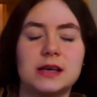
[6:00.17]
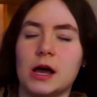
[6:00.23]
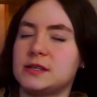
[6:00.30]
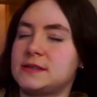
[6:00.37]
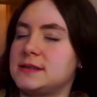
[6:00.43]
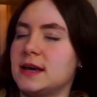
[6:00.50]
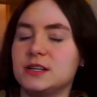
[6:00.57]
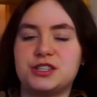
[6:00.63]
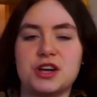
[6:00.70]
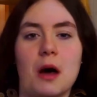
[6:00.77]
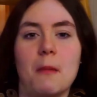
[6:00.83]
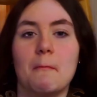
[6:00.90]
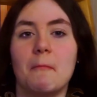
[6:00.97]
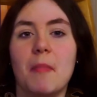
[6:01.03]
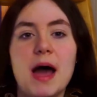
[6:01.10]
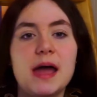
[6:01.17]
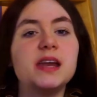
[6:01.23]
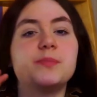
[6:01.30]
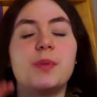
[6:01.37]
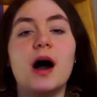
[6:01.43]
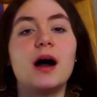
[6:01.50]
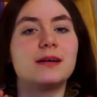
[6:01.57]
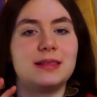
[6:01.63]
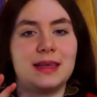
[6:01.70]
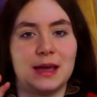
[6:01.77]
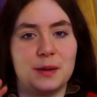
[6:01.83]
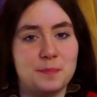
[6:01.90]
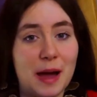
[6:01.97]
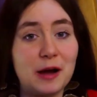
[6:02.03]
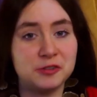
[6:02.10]
such a mind-boggling
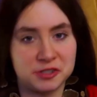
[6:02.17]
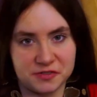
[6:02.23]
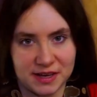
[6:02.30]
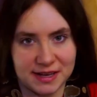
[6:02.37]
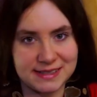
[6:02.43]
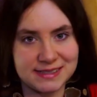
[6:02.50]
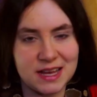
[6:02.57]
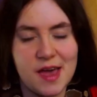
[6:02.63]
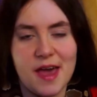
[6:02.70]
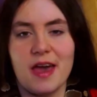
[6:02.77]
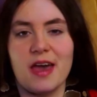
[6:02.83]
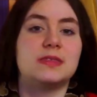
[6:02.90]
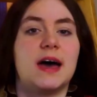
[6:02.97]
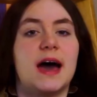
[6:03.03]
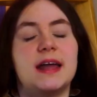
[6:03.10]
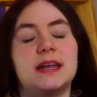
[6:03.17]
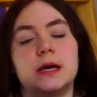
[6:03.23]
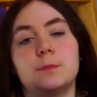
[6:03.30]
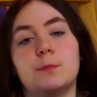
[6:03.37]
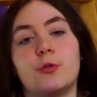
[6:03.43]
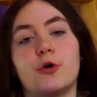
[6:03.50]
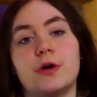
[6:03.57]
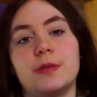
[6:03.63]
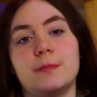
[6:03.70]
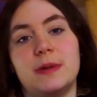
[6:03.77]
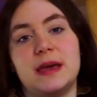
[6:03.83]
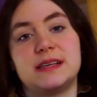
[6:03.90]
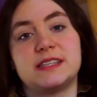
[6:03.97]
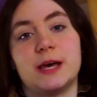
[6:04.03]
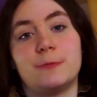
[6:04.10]
amount of it that it more than
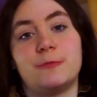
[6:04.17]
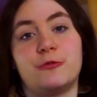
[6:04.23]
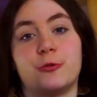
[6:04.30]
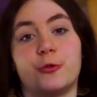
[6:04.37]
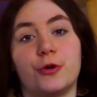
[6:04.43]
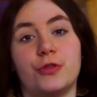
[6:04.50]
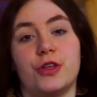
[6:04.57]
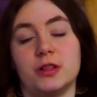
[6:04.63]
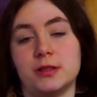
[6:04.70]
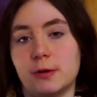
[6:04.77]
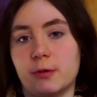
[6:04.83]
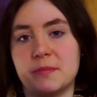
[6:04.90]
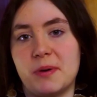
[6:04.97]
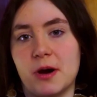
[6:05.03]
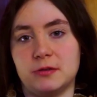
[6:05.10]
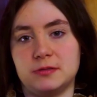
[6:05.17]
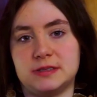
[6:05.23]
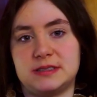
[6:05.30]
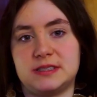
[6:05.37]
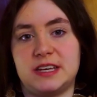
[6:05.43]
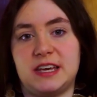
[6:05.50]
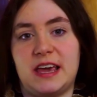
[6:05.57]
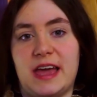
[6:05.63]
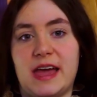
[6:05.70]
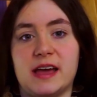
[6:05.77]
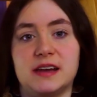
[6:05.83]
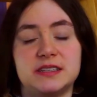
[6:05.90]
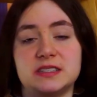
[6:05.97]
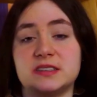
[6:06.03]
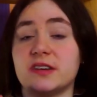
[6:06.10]
makes up for the lower potency
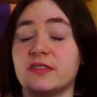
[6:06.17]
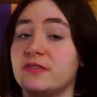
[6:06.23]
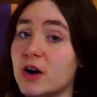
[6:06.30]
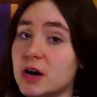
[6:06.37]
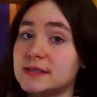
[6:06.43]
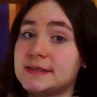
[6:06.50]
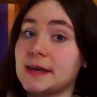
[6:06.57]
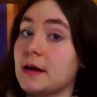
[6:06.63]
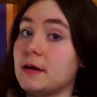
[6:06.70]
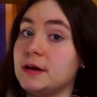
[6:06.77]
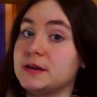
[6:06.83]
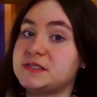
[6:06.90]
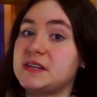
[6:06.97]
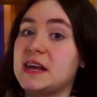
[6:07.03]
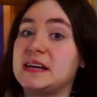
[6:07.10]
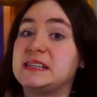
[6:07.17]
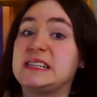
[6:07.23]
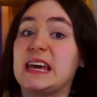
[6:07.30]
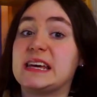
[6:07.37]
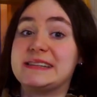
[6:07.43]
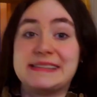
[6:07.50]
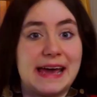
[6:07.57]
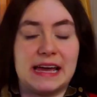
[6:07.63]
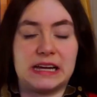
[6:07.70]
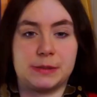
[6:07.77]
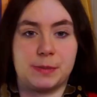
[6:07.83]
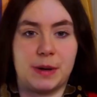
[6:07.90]
and is a far scarier snake to get tagged